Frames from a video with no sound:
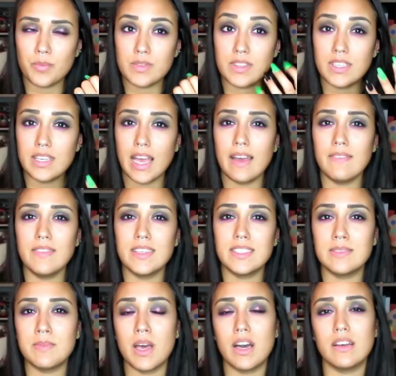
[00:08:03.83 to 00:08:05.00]
they have the
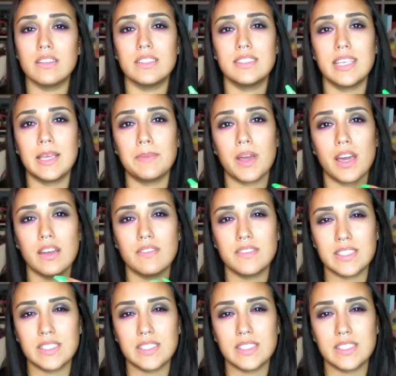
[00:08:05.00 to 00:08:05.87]
smell, the same kind of